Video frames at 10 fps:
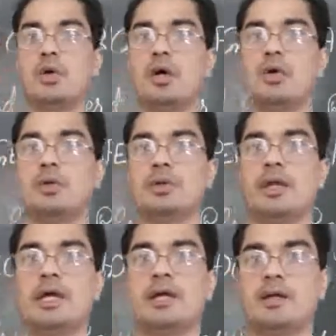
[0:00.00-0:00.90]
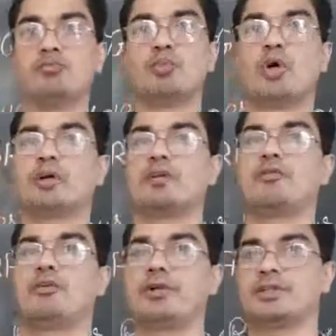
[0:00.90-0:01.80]
how they are important
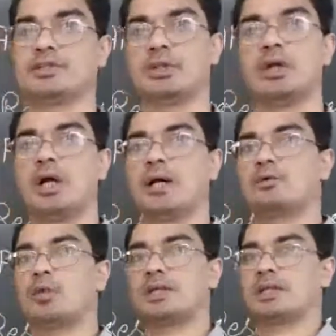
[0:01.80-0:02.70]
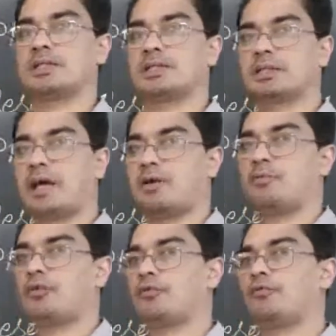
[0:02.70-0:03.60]
for us, and what are the type
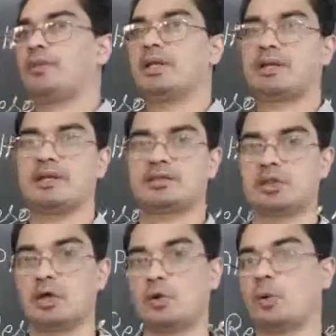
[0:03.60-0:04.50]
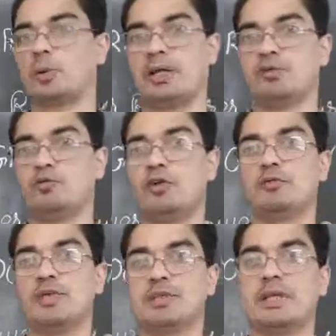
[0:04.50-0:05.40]
of minerals. All that we
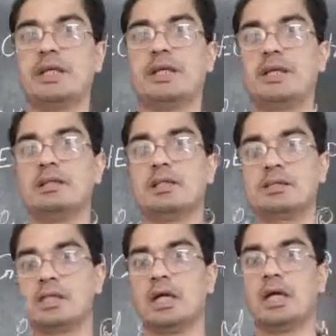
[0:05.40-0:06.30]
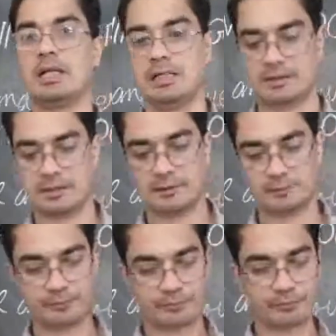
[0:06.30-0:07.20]
will be studying in this lesson.
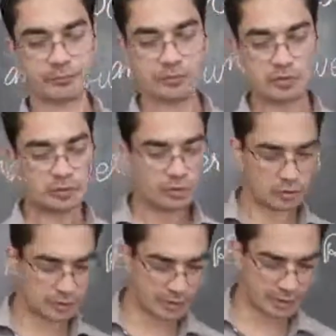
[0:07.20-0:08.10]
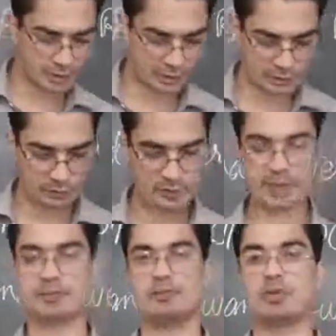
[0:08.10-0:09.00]
So you can take your
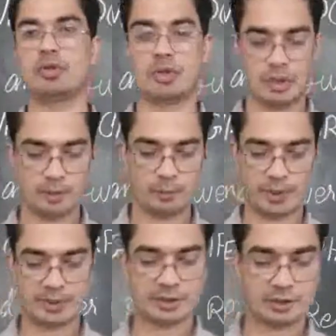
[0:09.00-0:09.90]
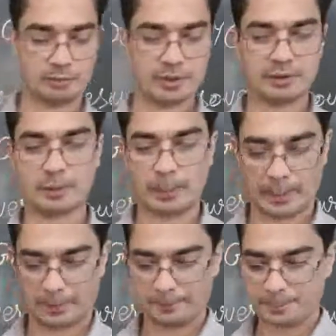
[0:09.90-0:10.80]
textbook, page number
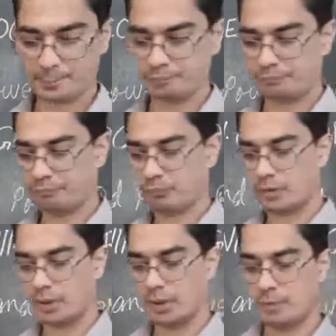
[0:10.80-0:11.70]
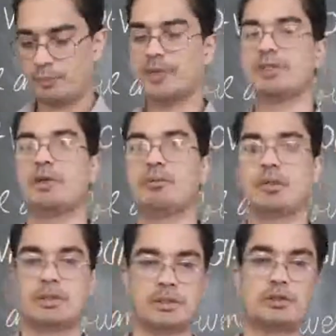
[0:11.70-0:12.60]

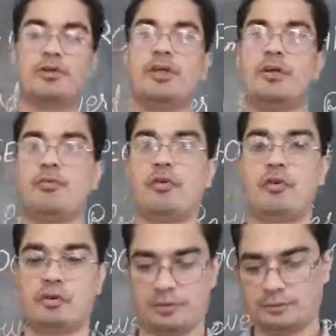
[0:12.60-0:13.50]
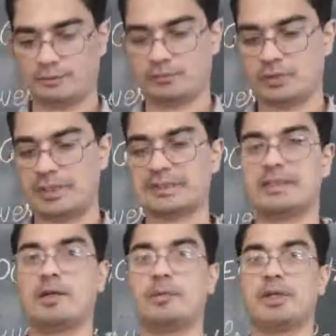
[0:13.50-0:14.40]
24,
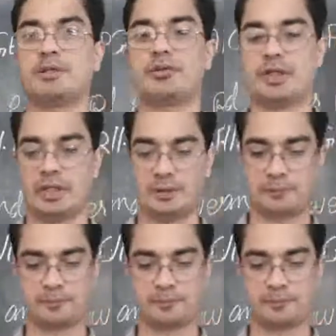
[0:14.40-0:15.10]
lesson number 3.